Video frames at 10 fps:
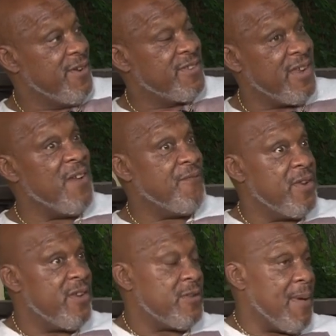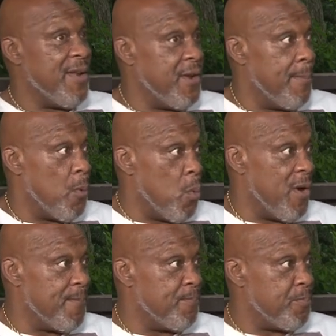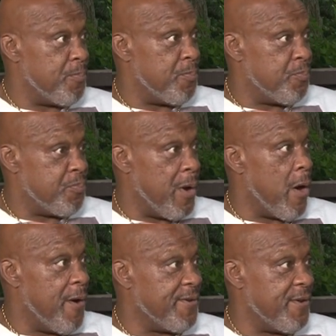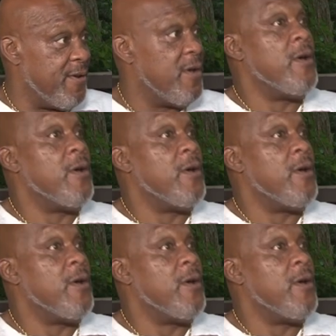Safety is my number one priority.